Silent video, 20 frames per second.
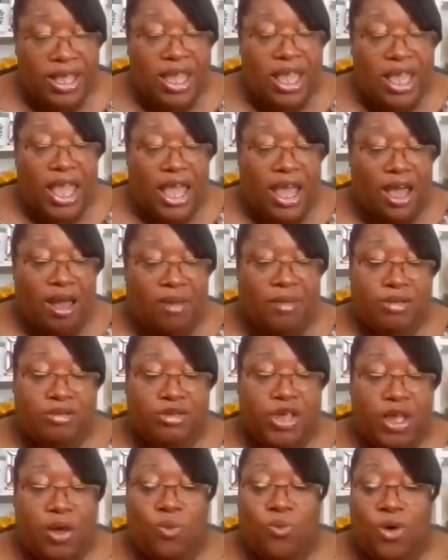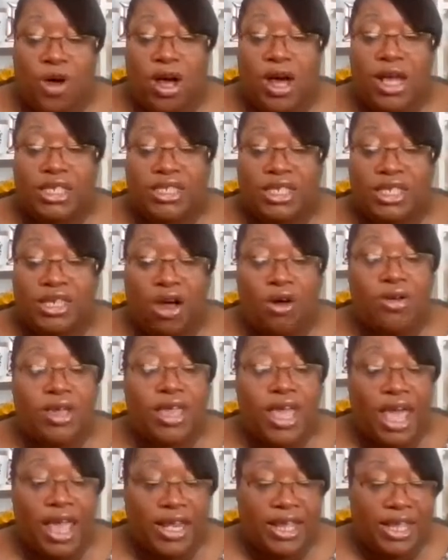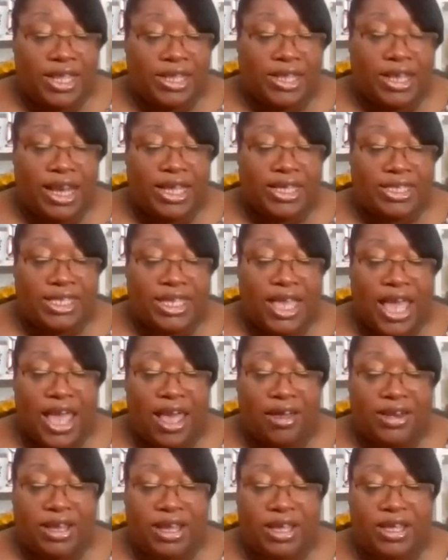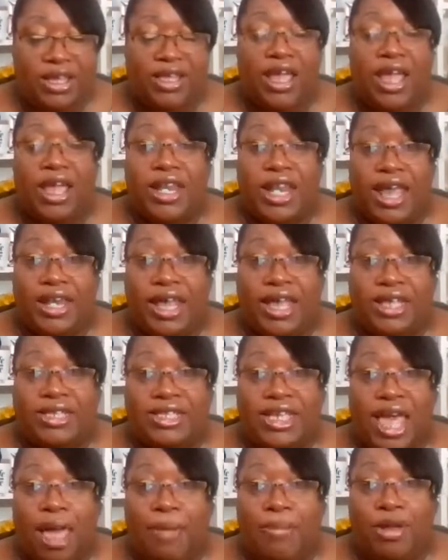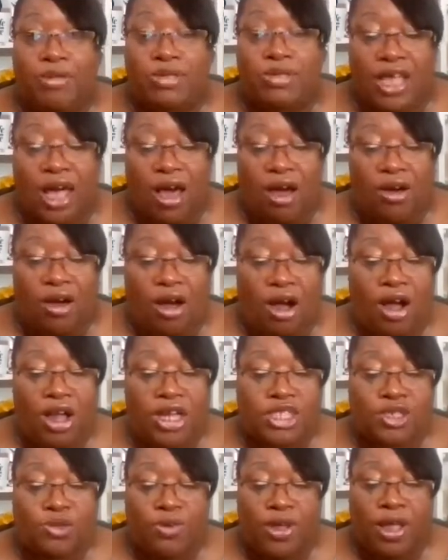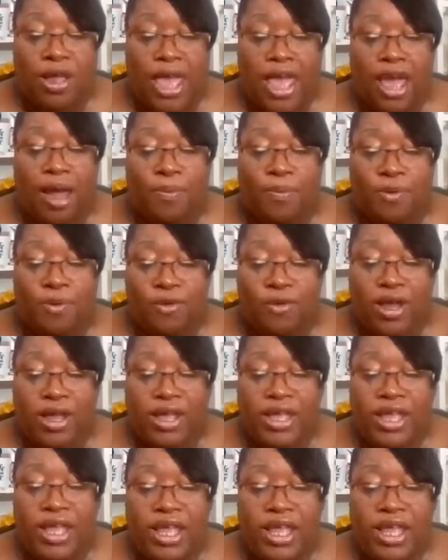It was located in Clayton County, and at that time it was called Hartsfield Airport.